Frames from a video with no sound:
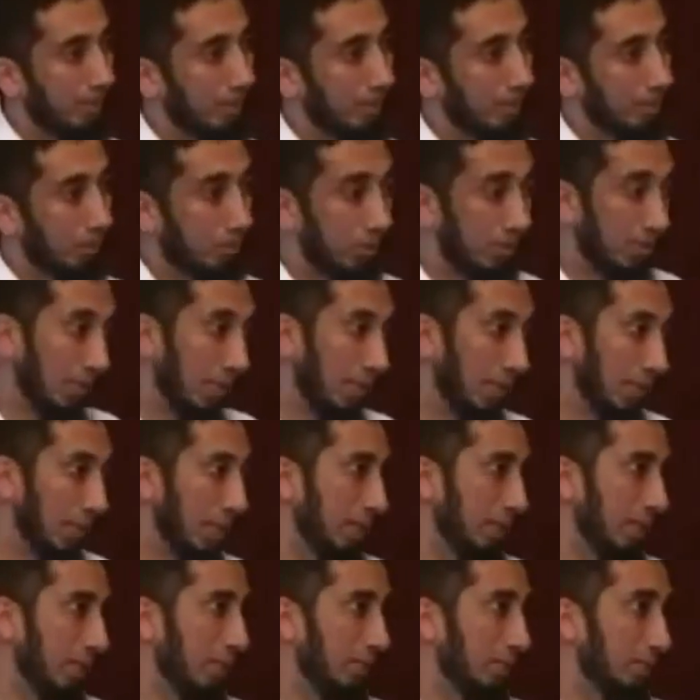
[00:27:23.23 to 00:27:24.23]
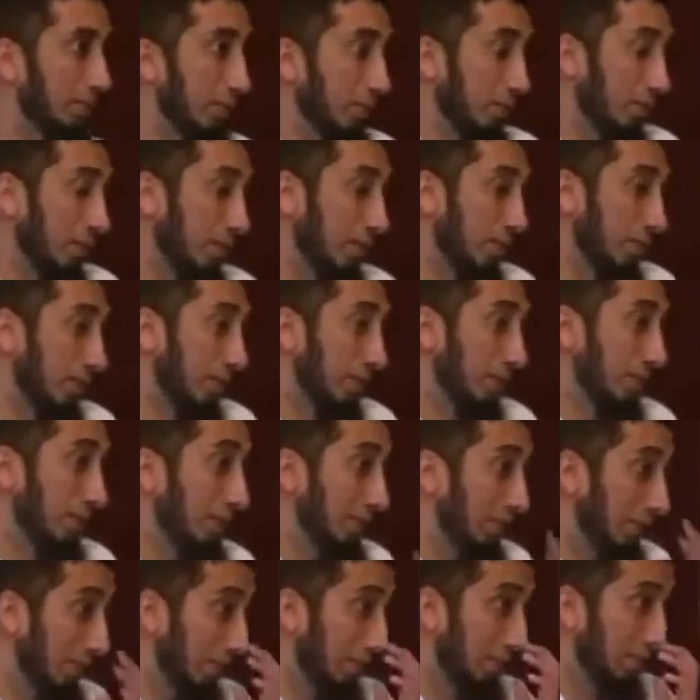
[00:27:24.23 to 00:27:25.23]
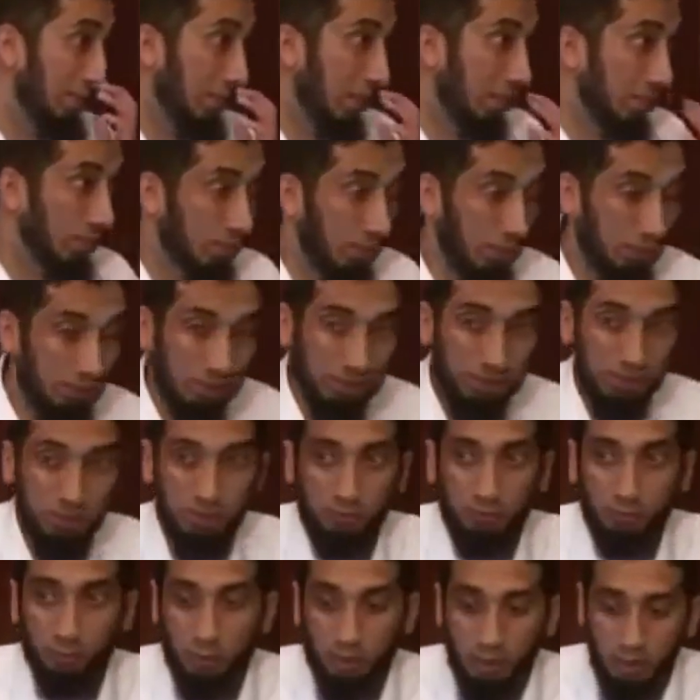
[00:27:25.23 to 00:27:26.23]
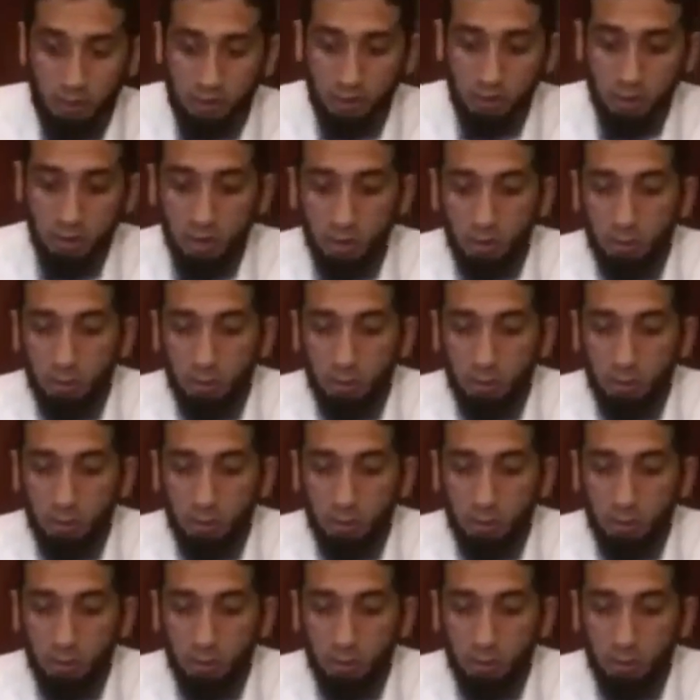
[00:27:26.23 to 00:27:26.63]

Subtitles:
You'll be saying that now. This is the essential message of Qur'an.